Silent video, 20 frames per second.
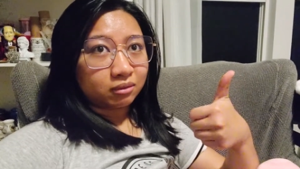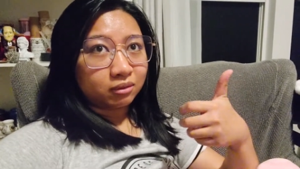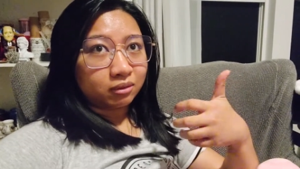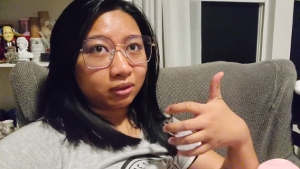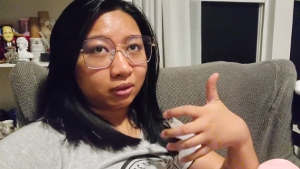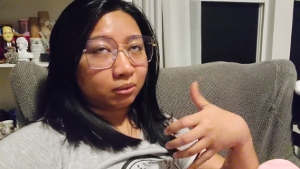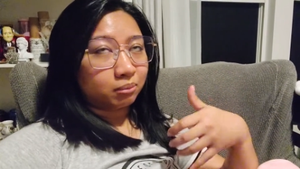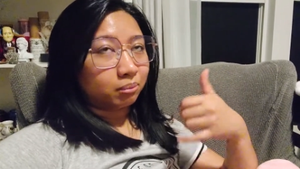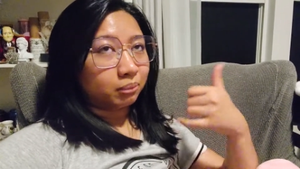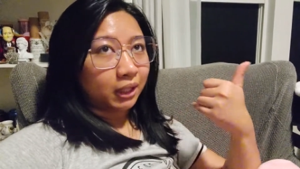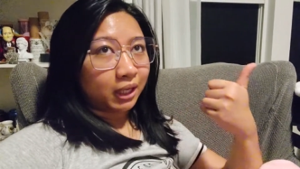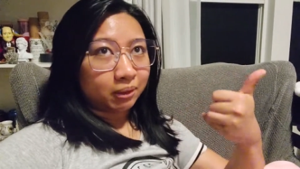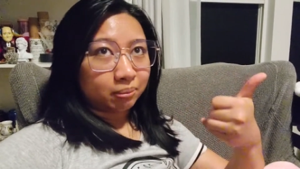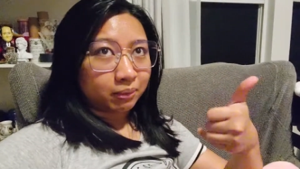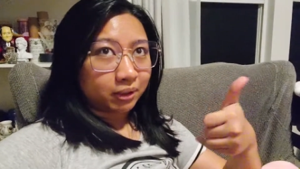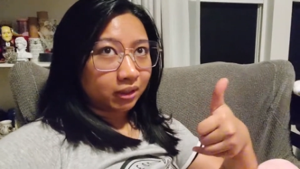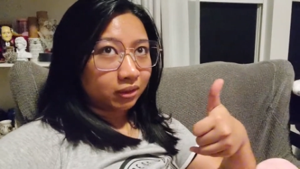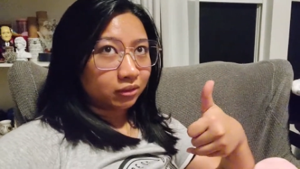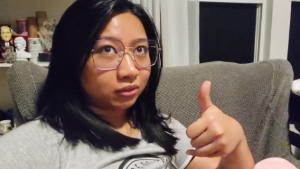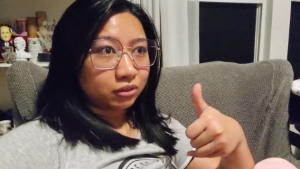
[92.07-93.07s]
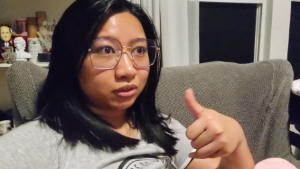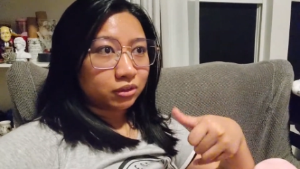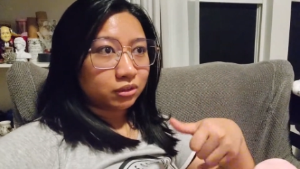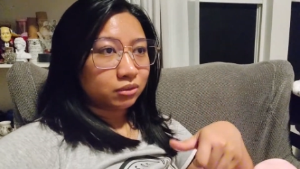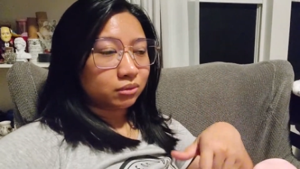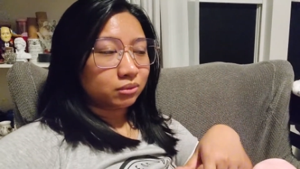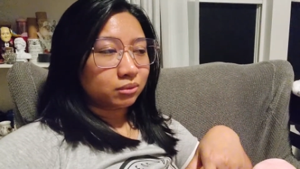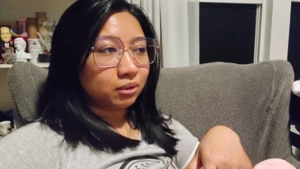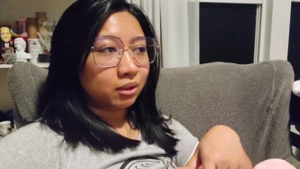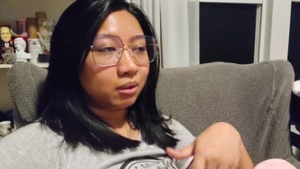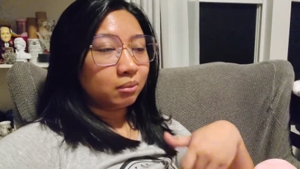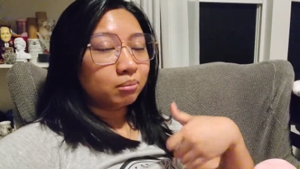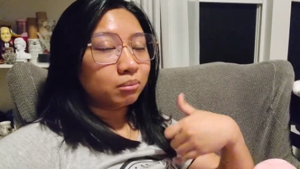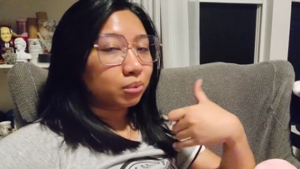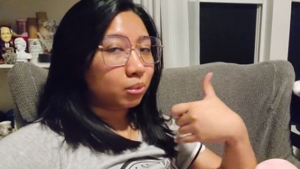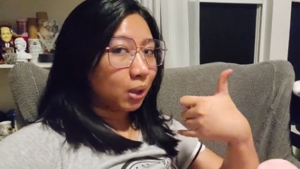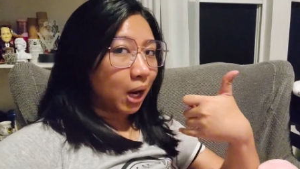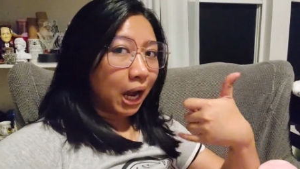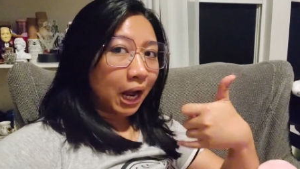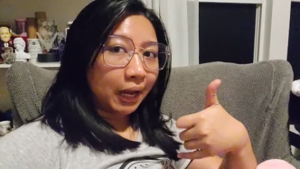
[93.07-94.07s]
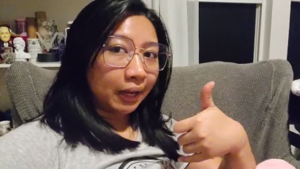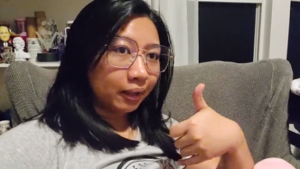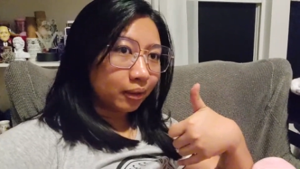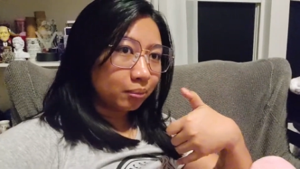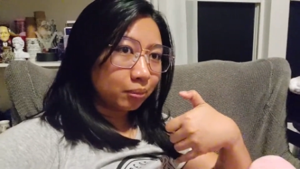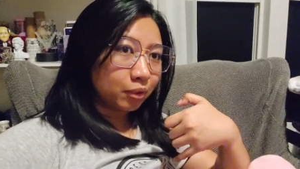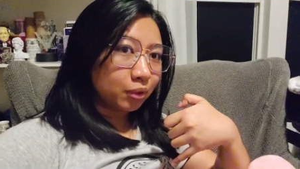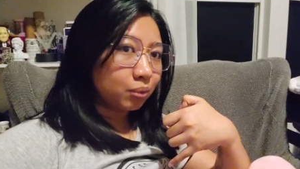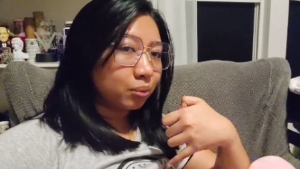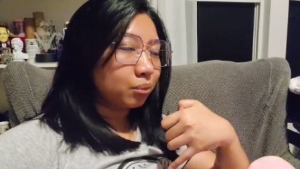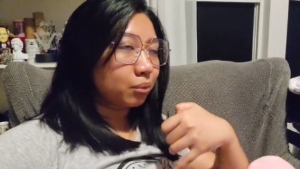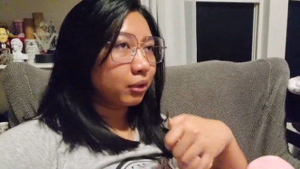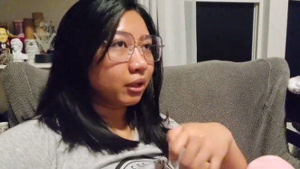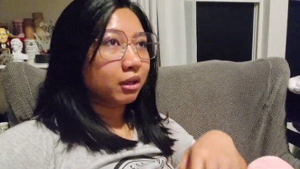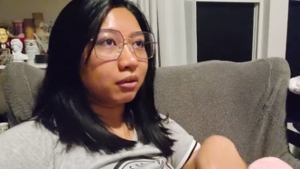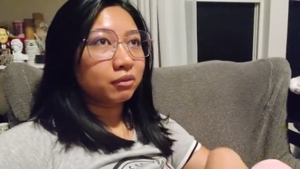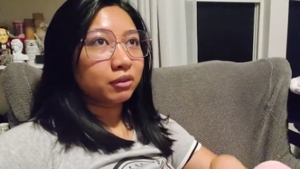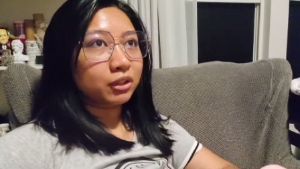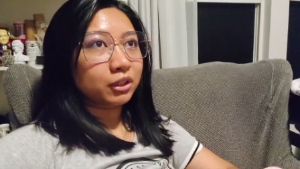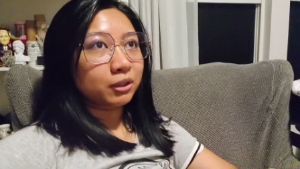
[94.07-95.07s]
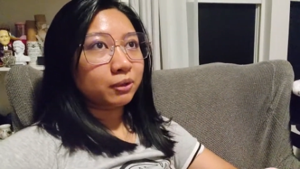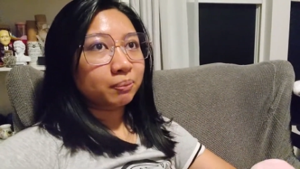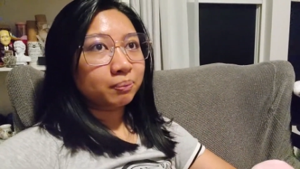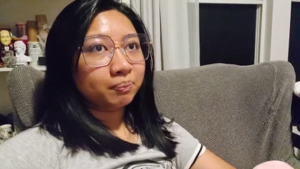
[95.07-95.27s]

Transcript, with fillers: you know, blackmail, to bribe, whatever.